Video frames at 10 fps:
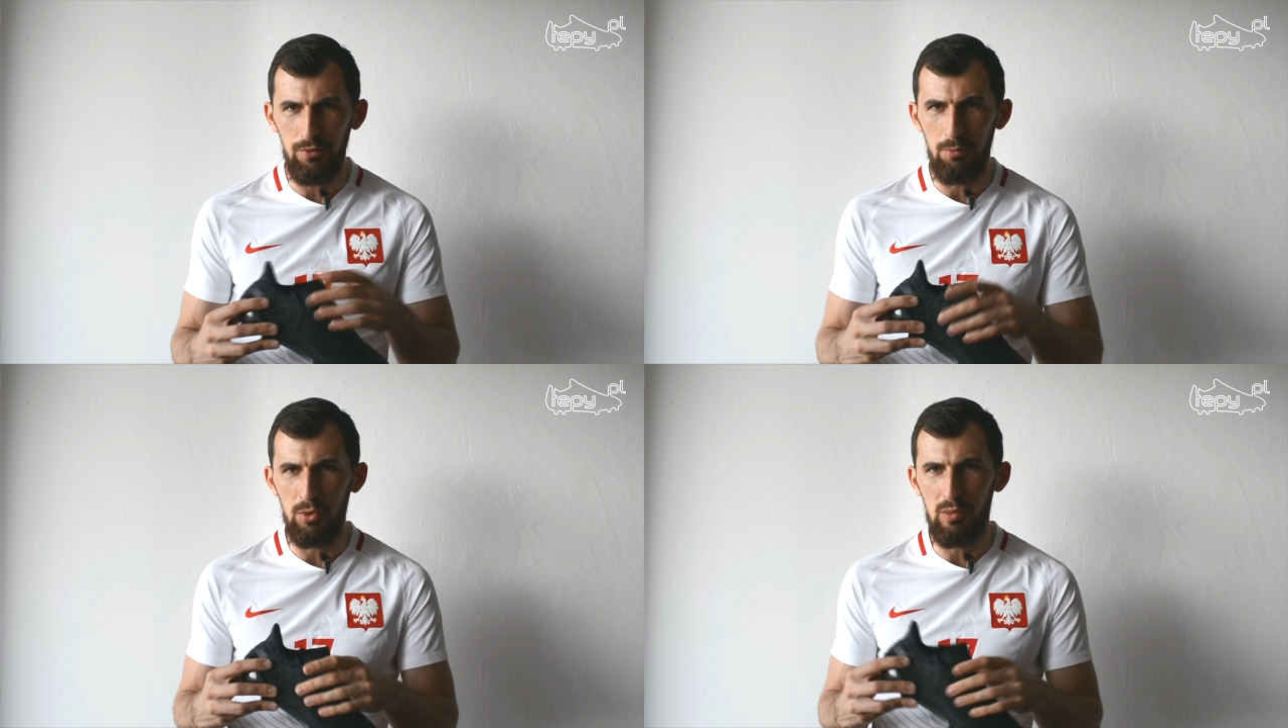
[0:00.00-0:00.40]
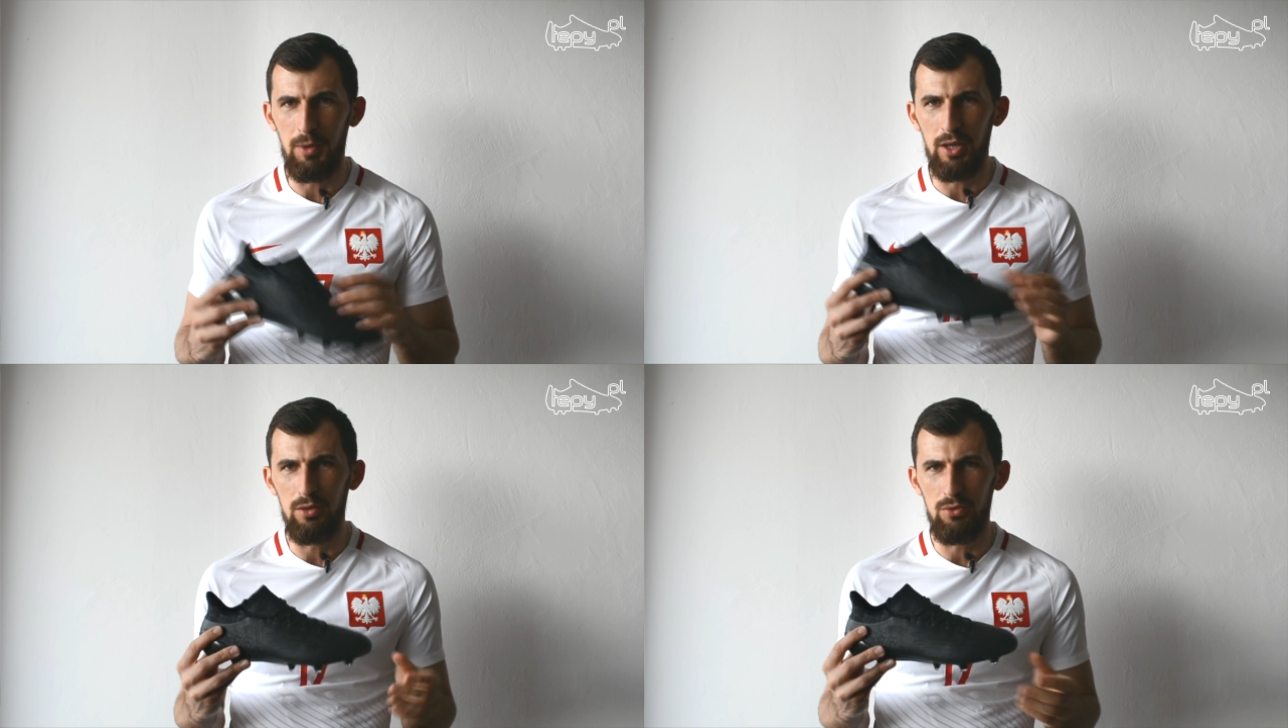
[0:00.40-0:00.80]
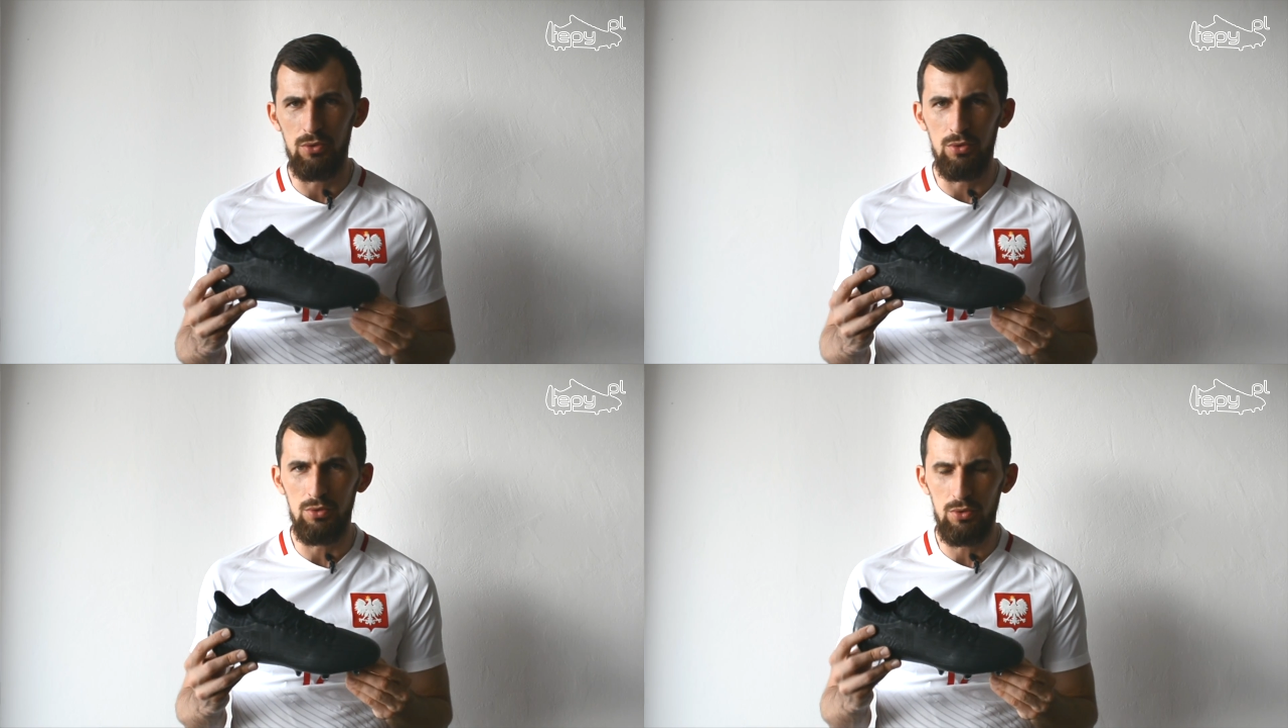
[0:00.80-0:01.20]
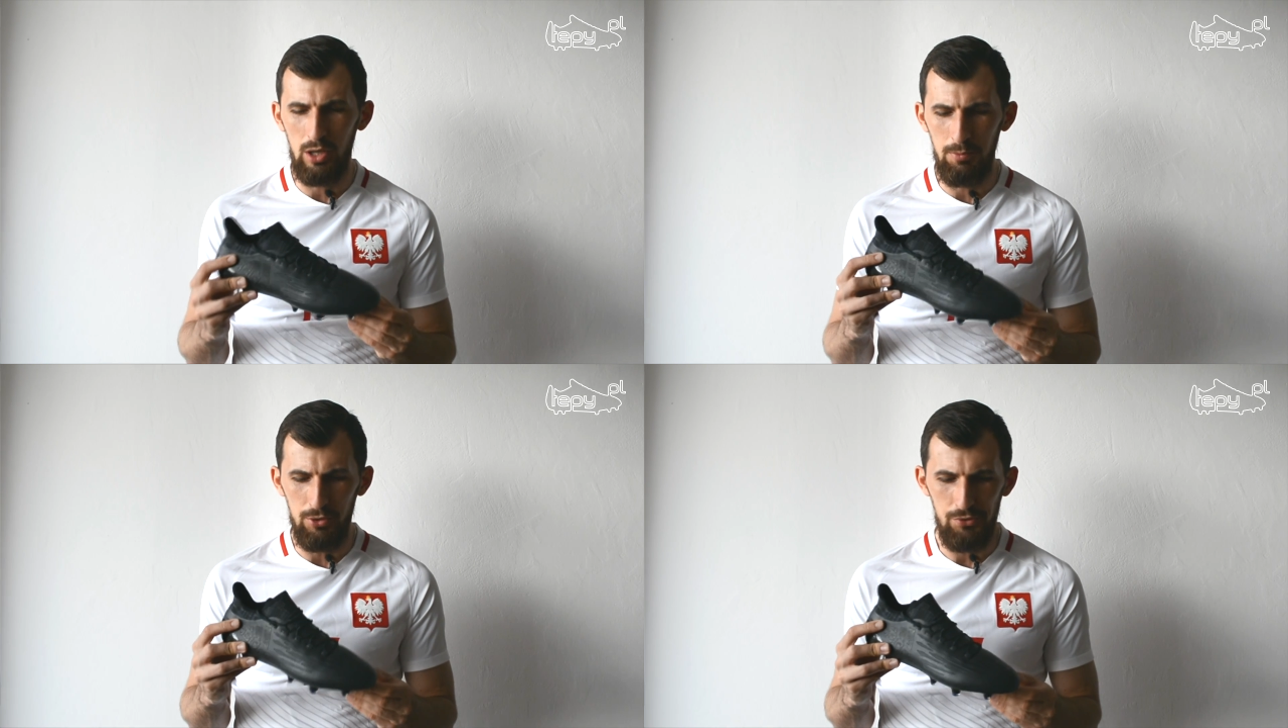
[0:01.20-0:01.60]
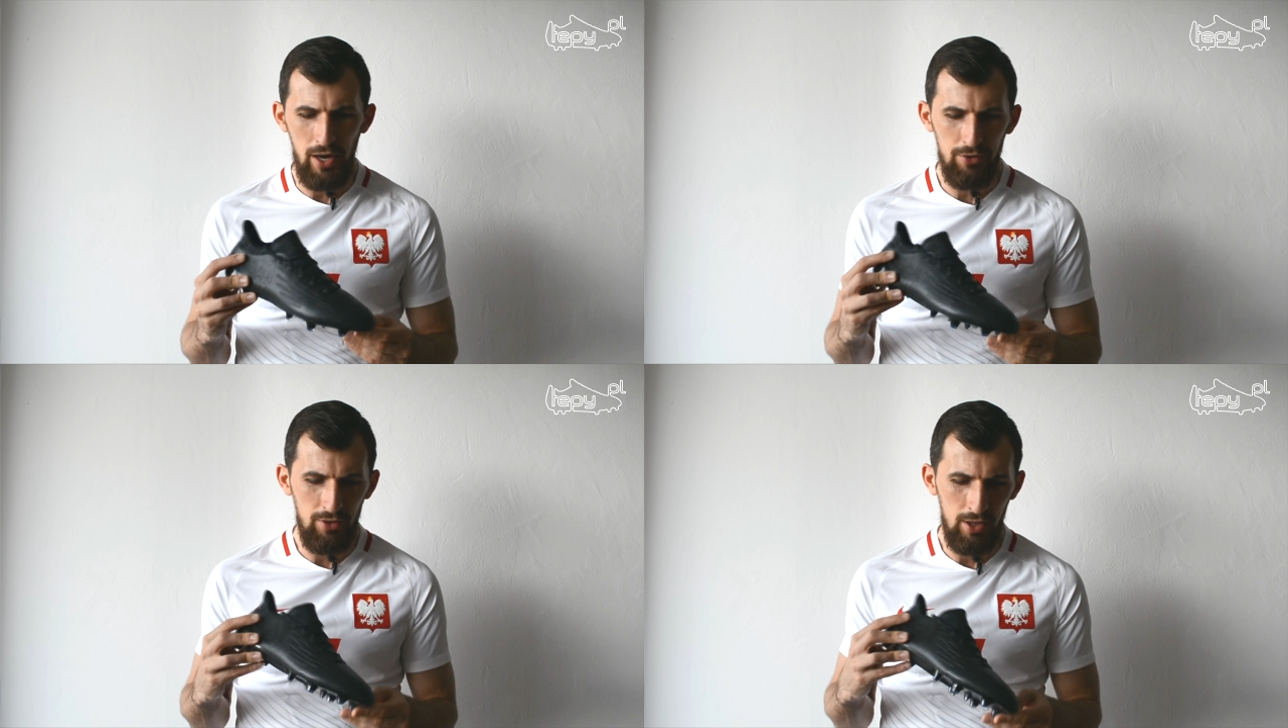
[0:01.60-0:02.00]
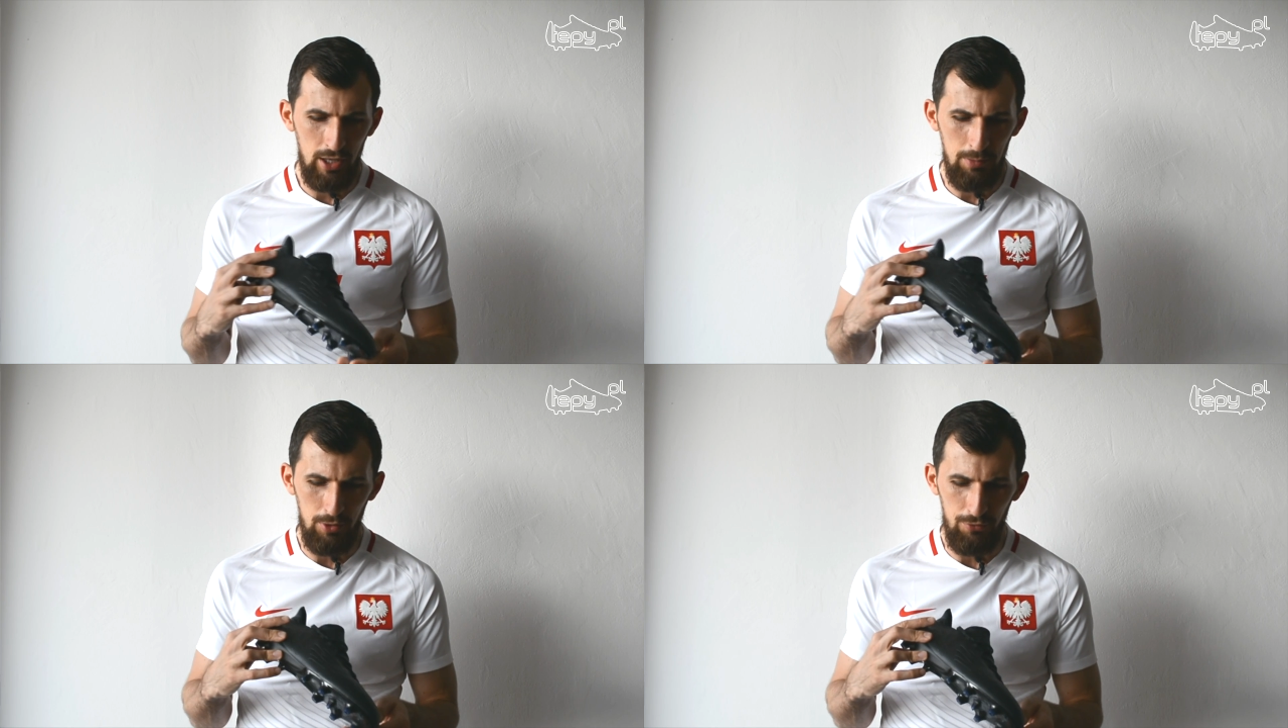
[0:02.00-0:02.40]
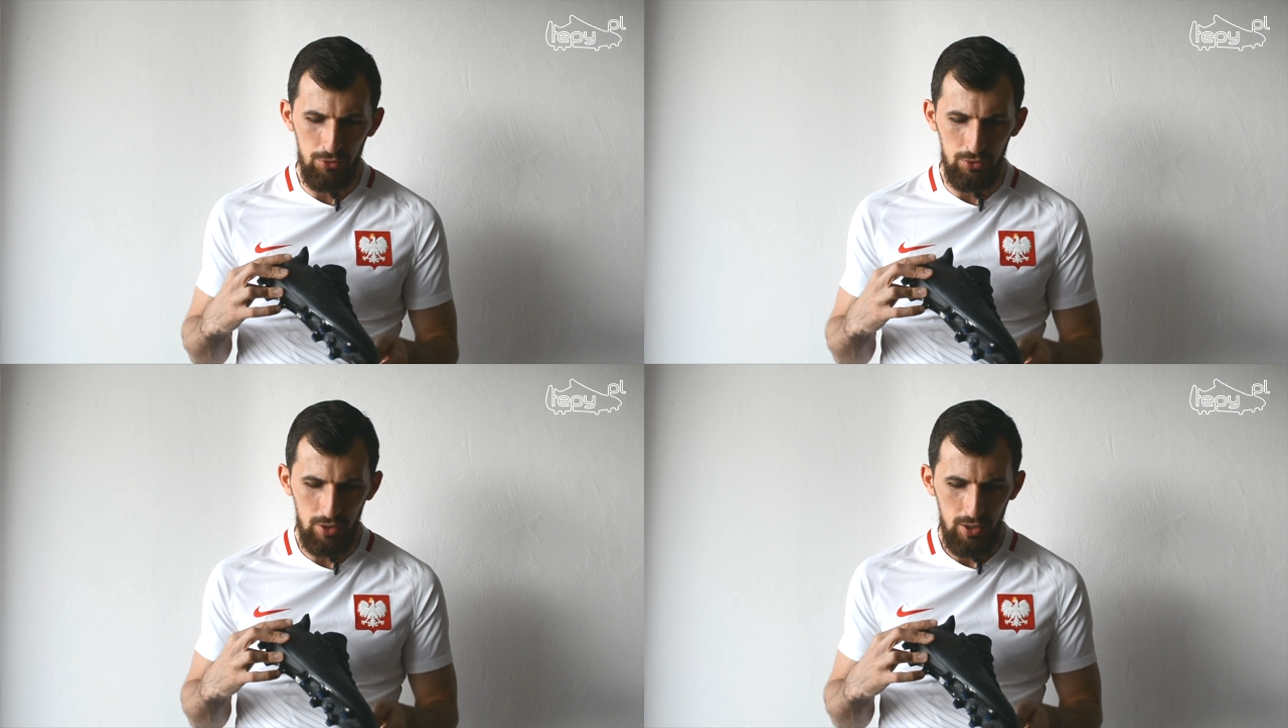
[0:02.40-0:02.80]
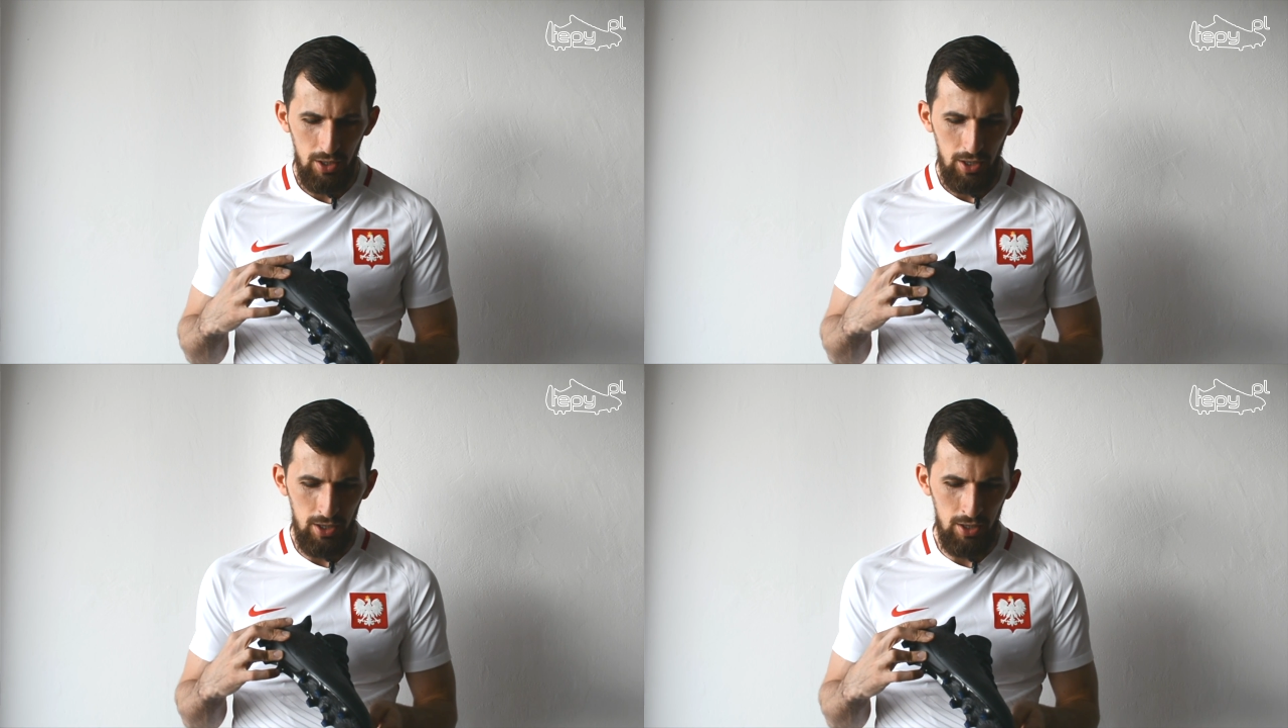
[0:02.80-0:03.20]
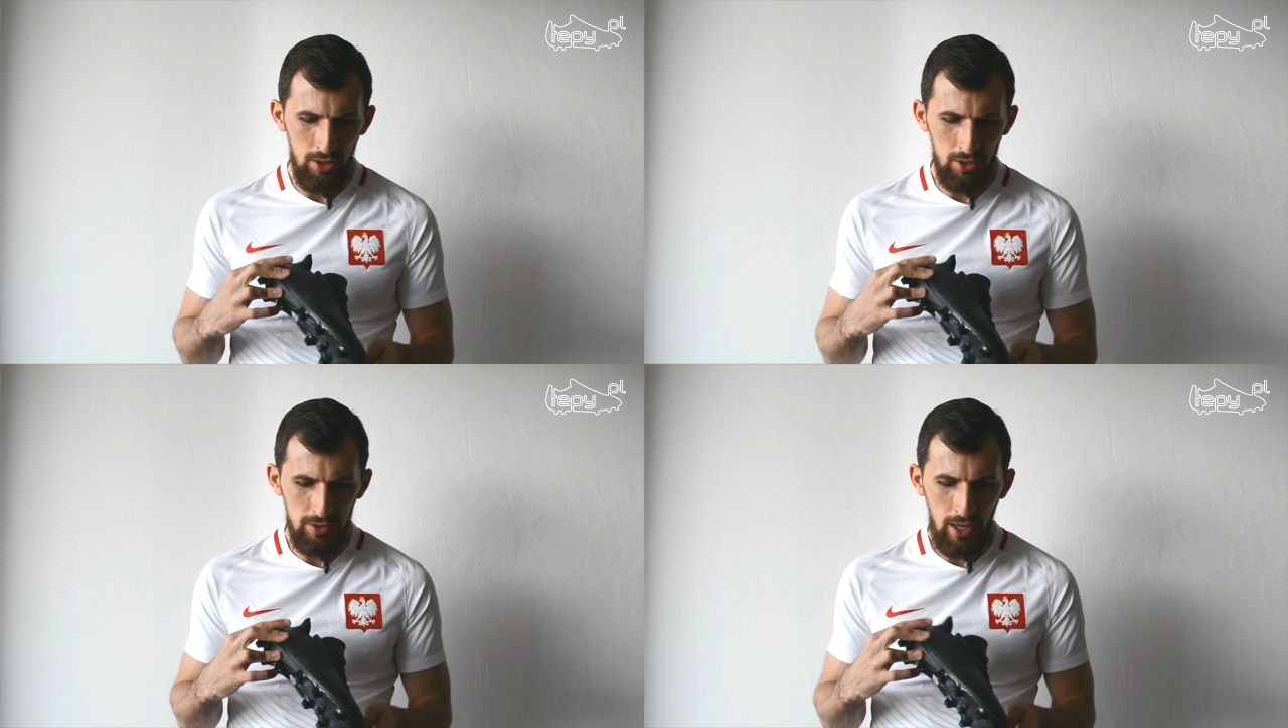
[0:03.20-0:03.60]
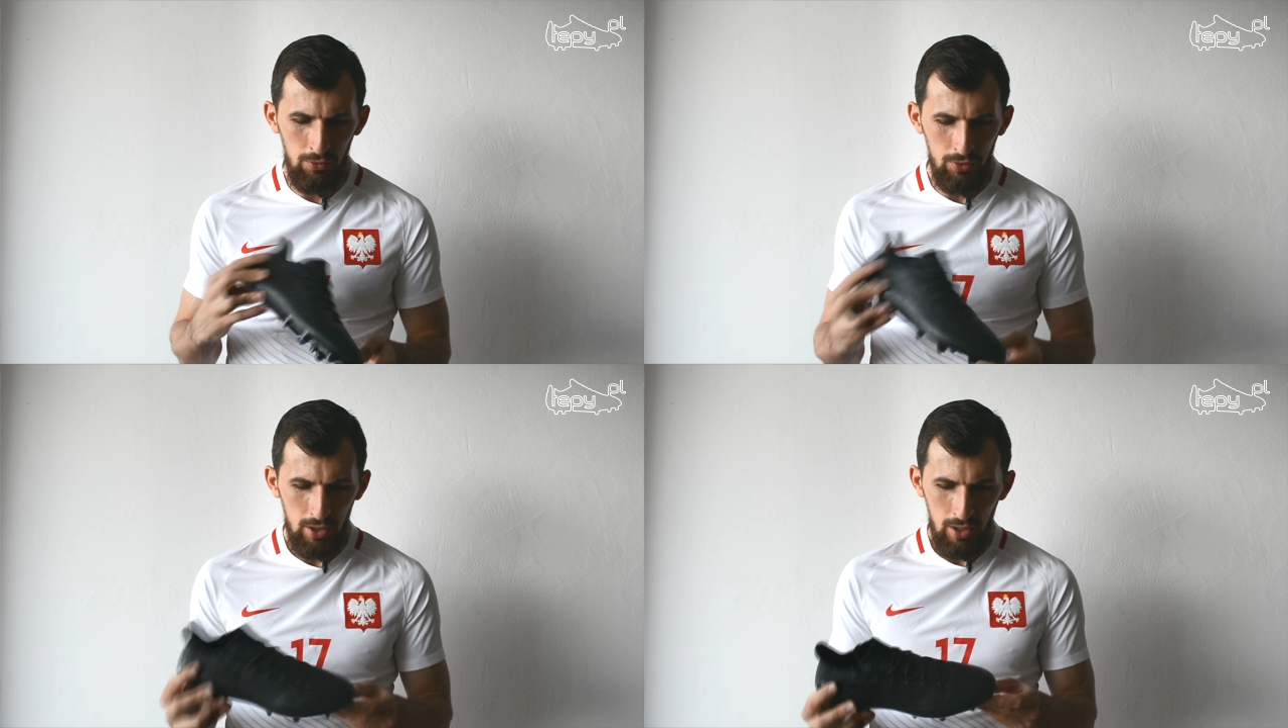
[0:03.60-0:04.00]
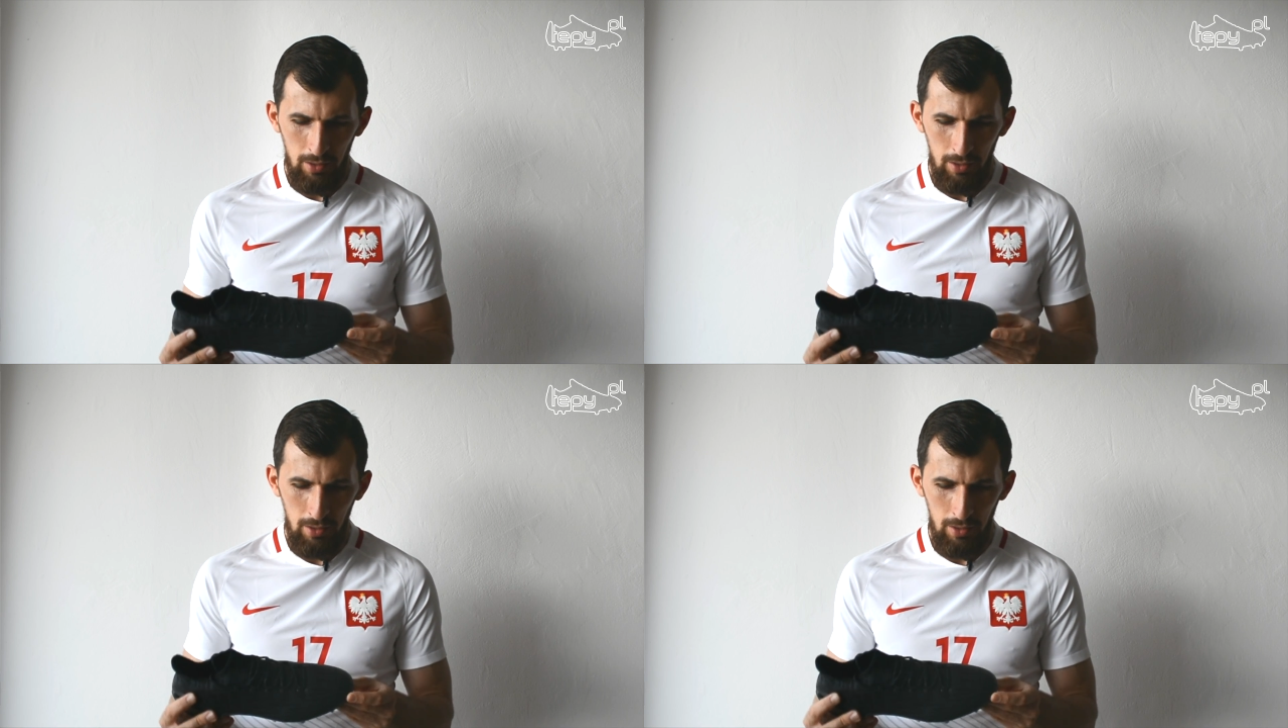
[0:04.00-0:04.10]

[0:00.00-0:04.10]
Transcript: the boots to keep your traction and keep your foot locked down.